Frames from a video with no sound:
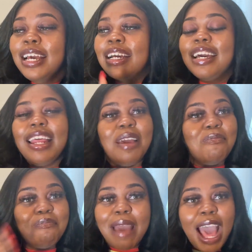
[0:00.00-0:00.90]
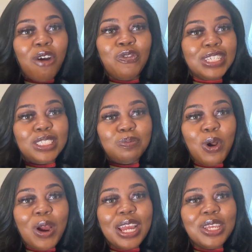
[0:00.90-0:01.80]
Because that mouth is
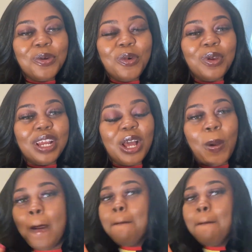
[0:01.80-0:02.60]
smart and you want to go,